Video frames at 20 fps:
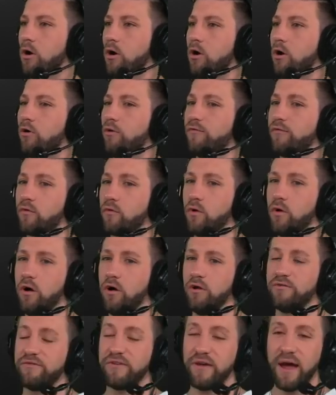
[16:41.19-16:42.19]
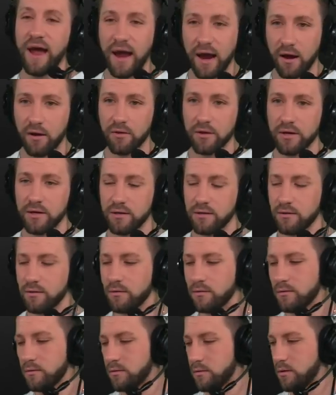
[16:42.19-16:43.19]
overall talent
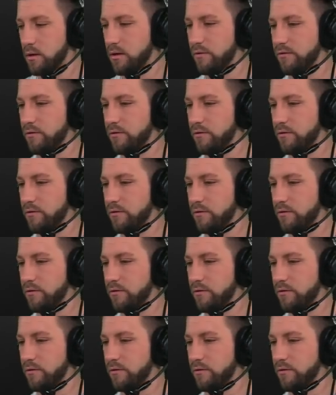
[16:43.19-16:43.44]
I'll